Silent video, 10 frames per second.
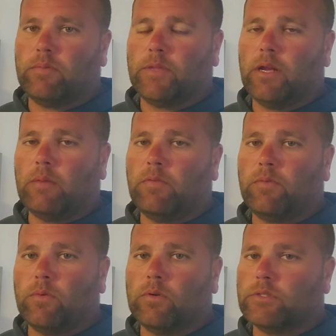from the night
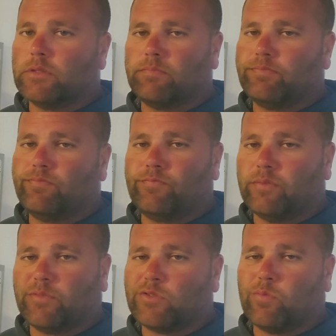before, just
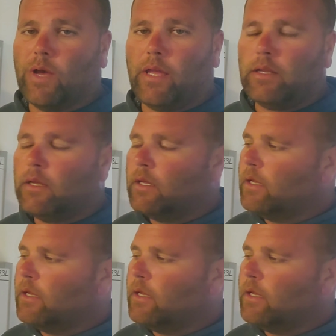from sweat.